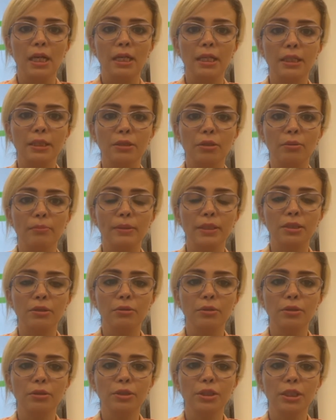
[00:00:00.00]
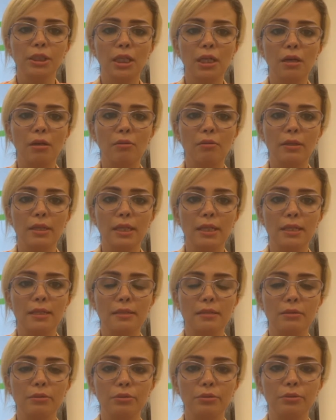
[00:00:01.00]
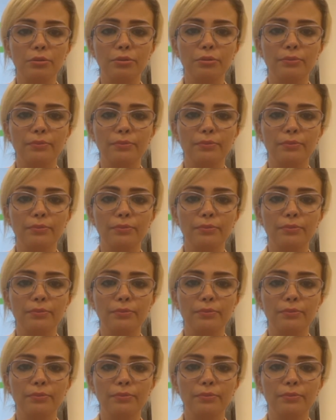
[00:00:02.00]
Hydrometeorological Institute.